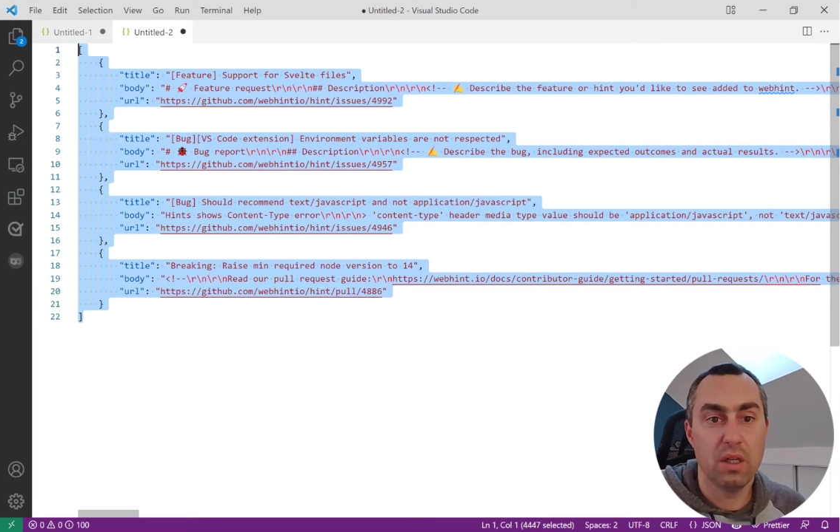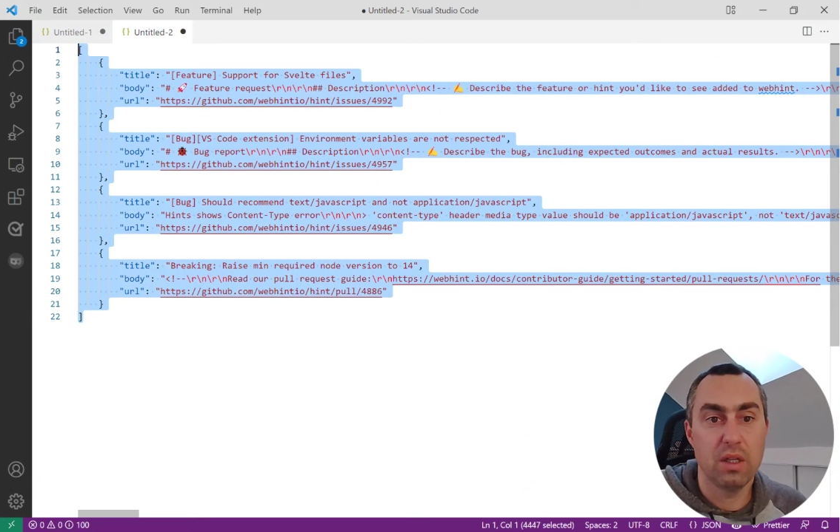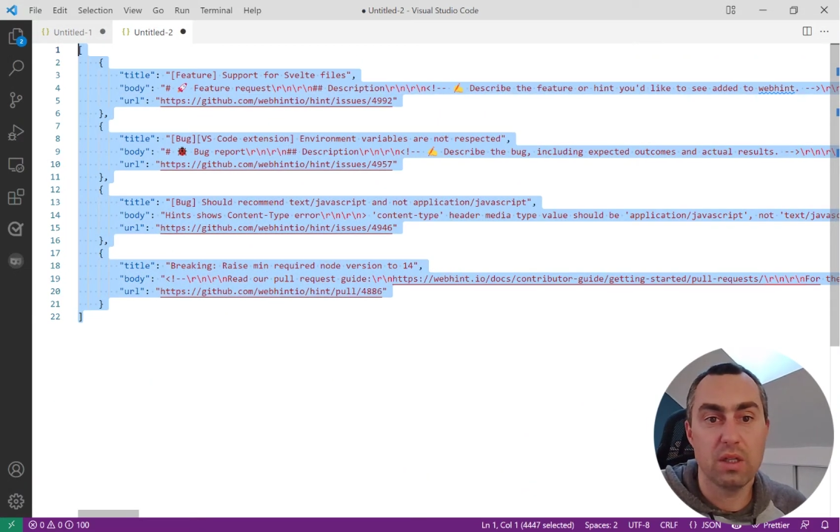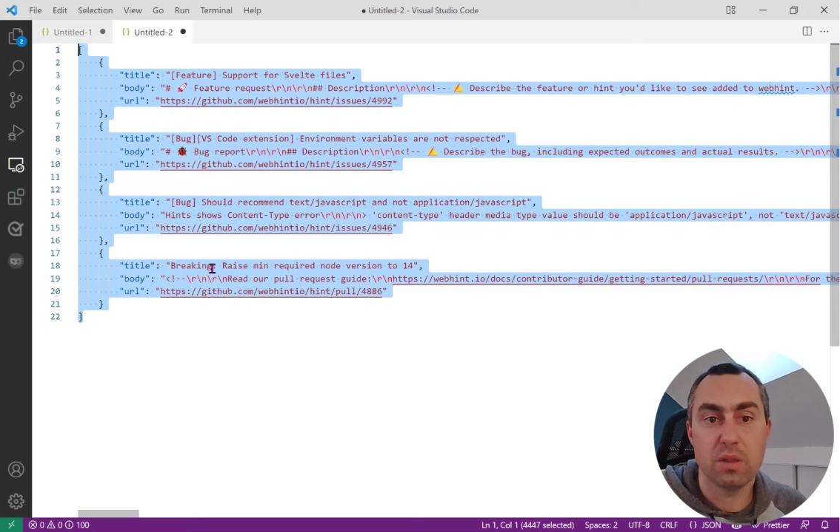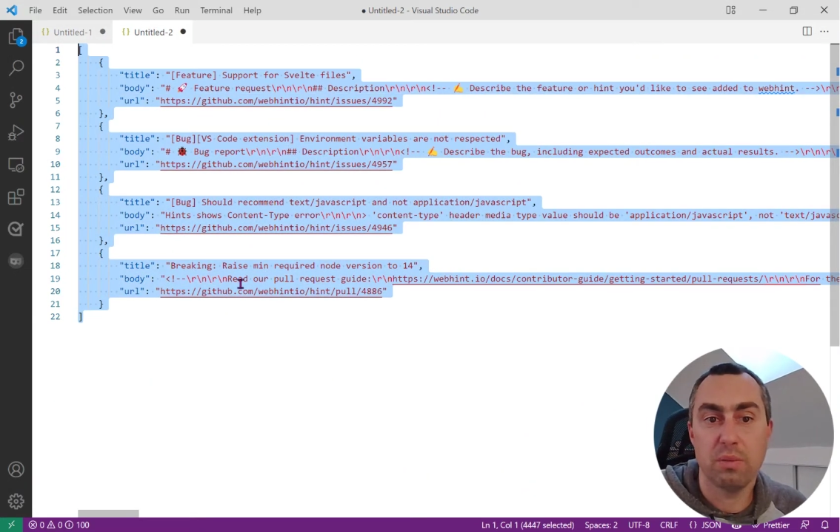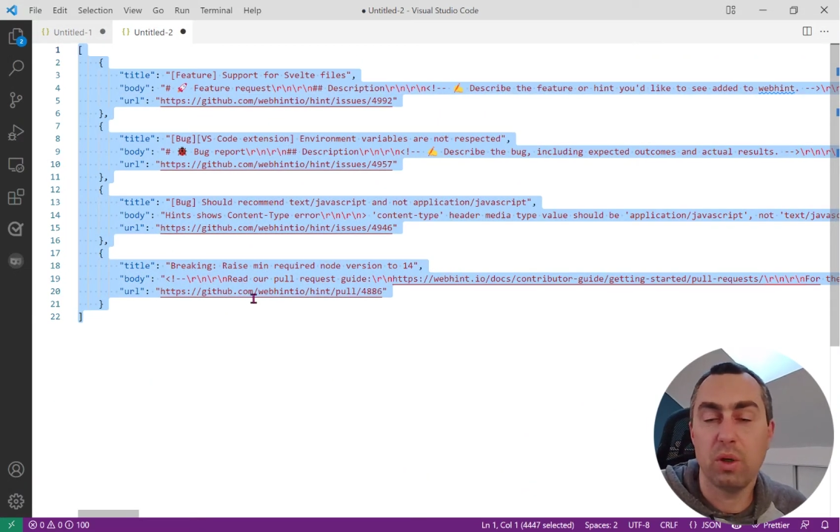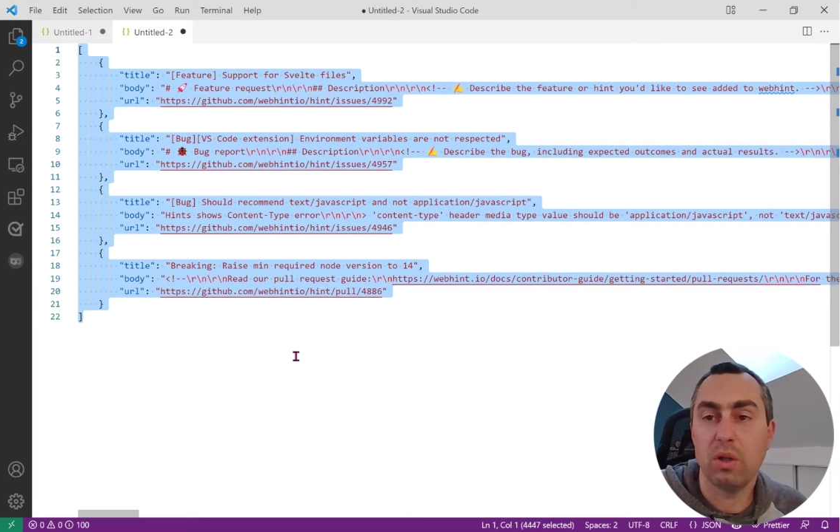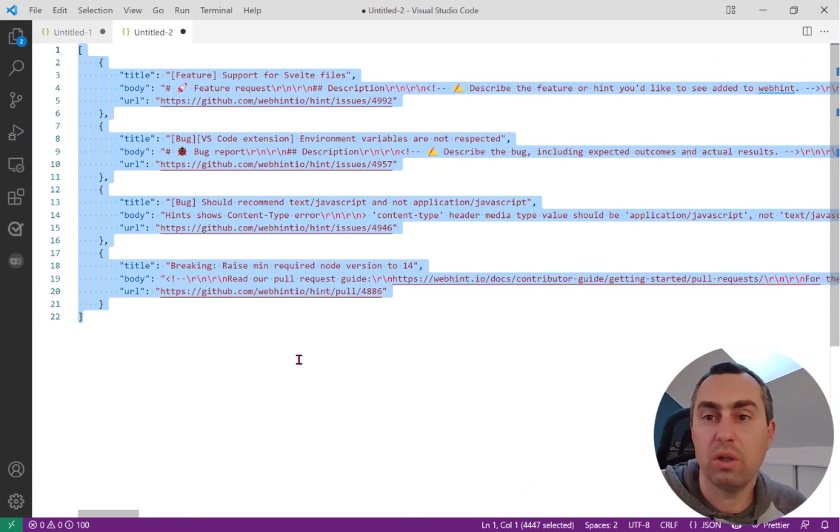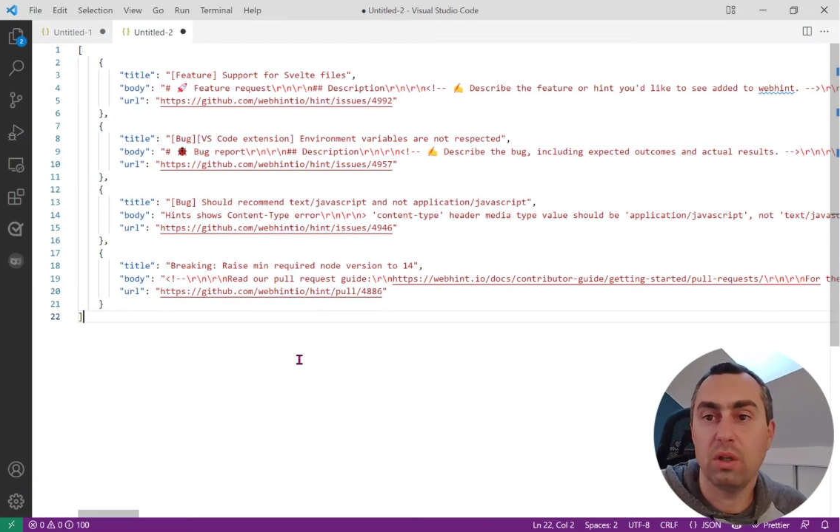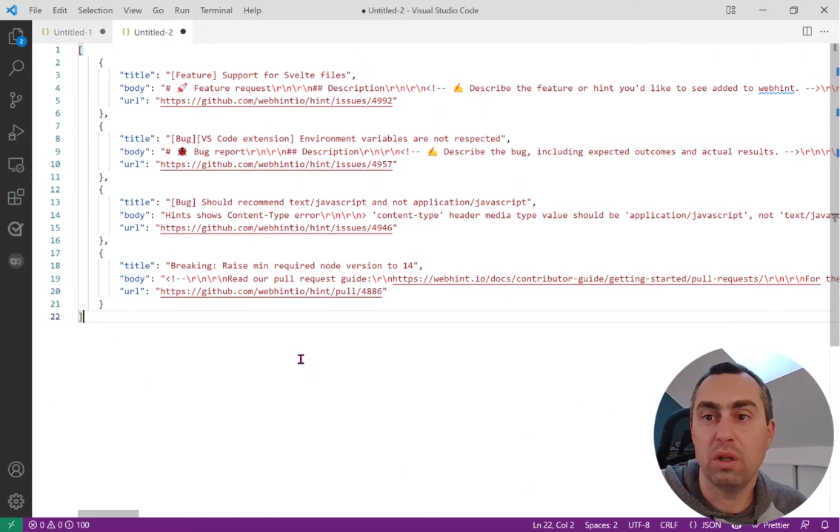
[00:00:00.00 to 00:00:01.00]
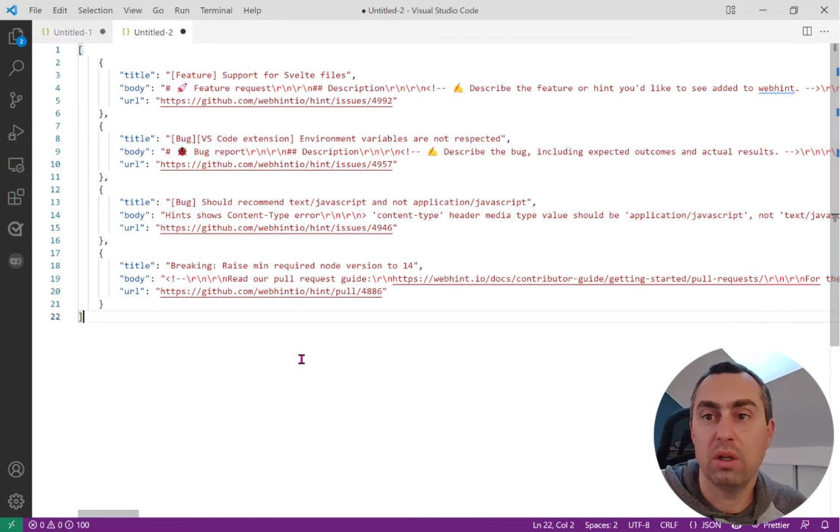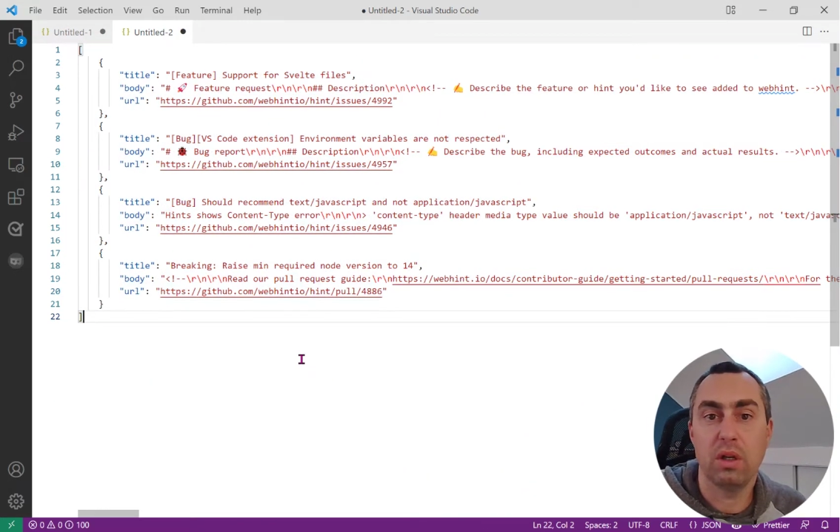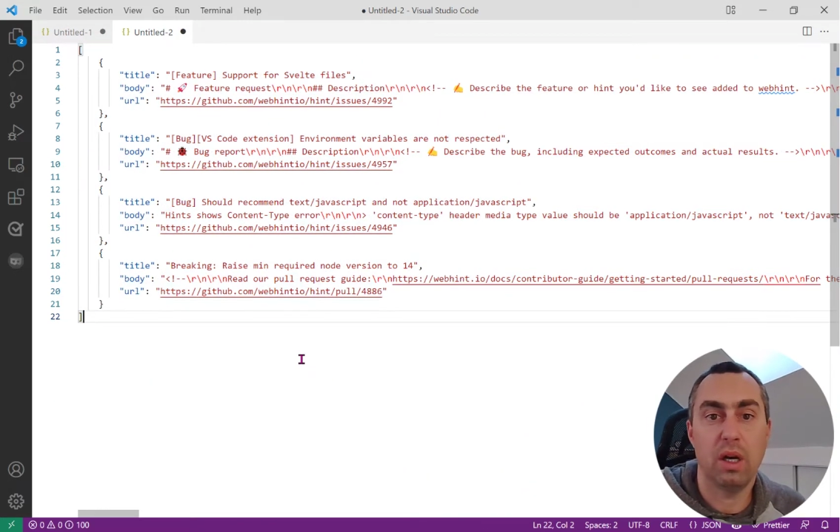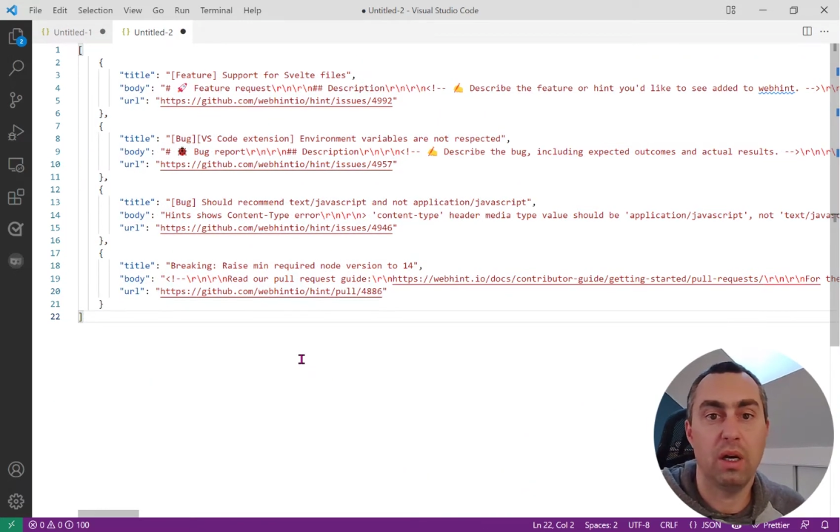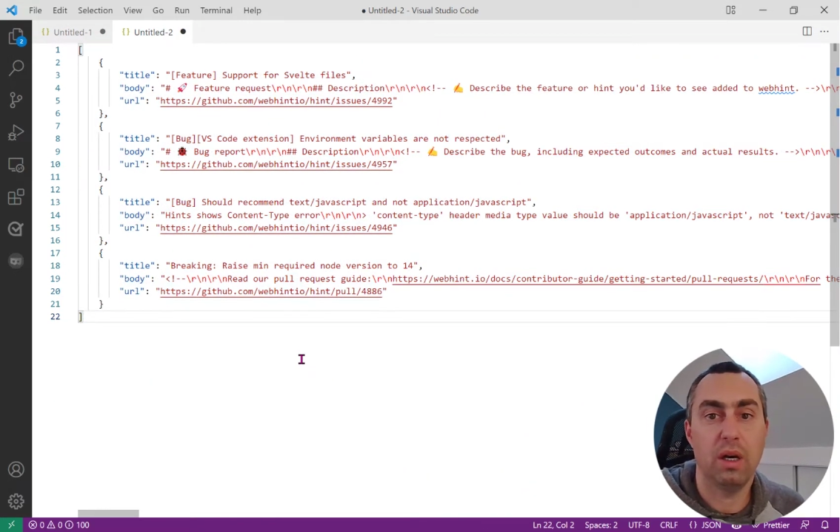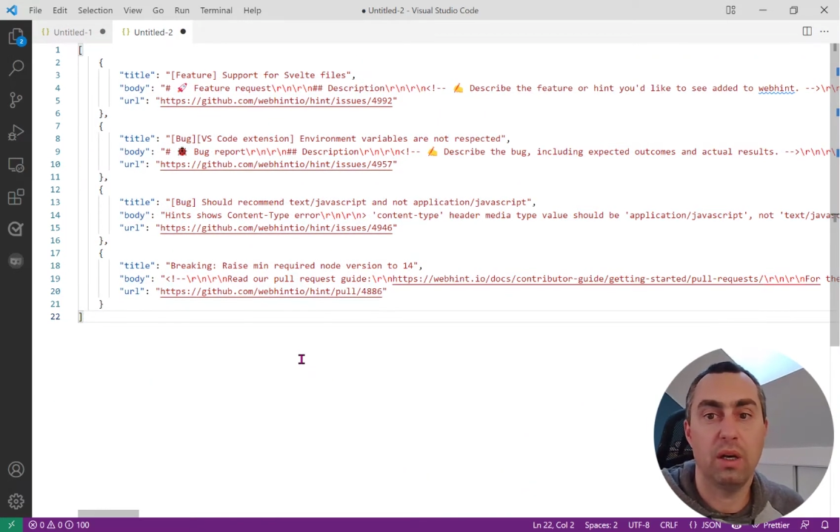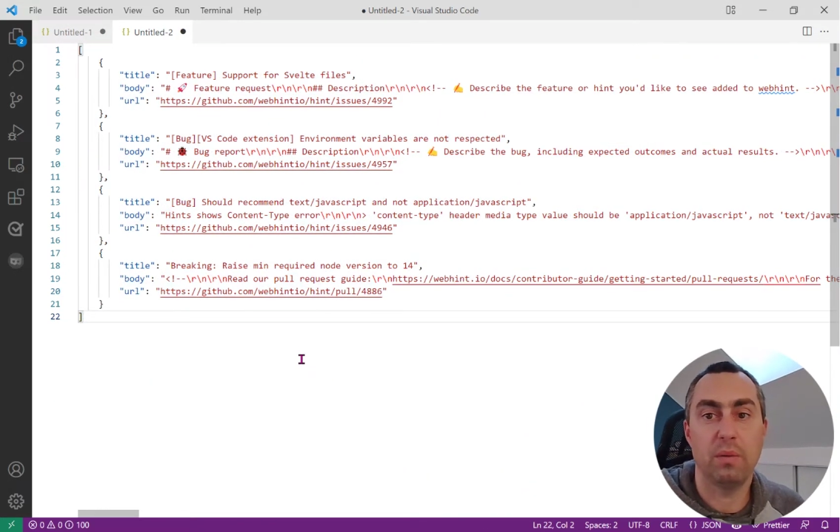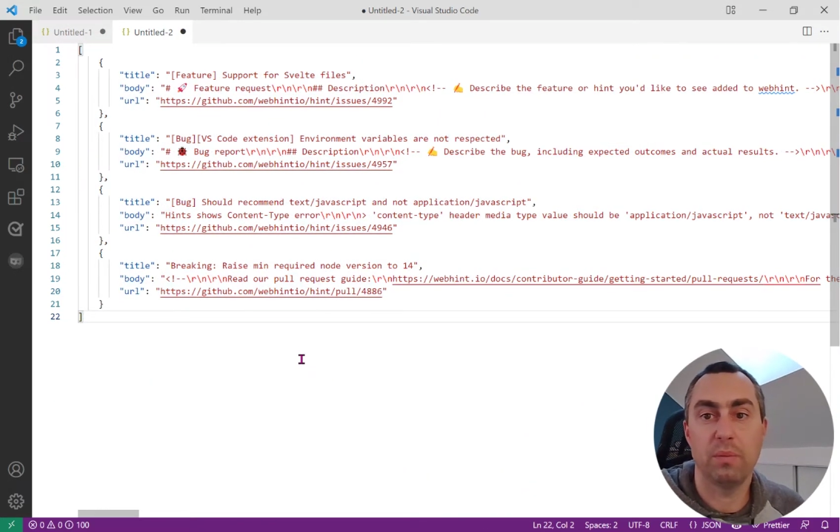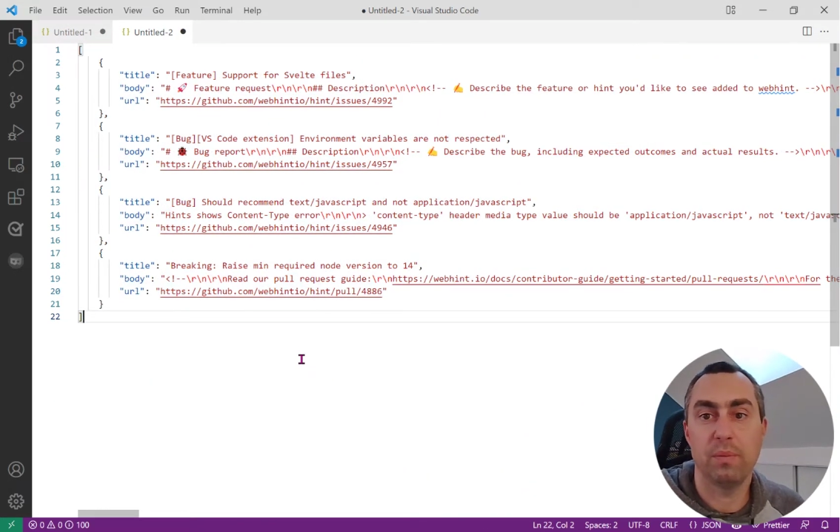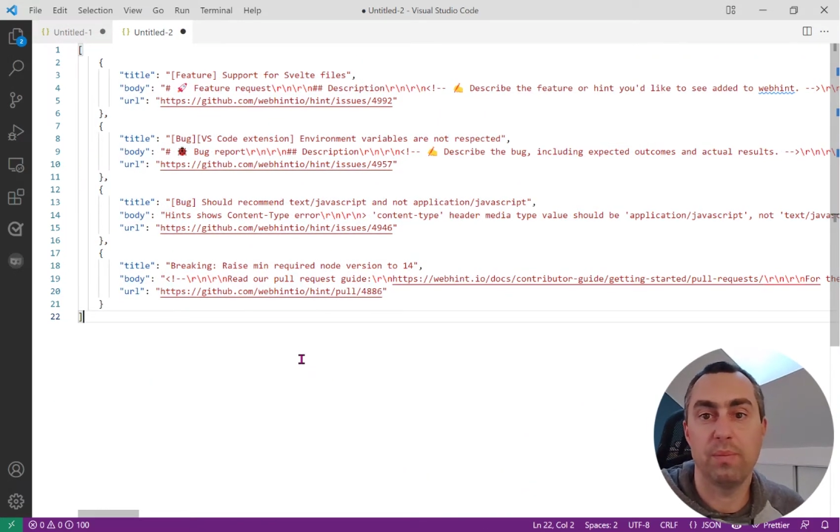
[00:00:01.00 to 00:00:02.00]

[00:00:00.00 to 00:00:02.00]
smaller um,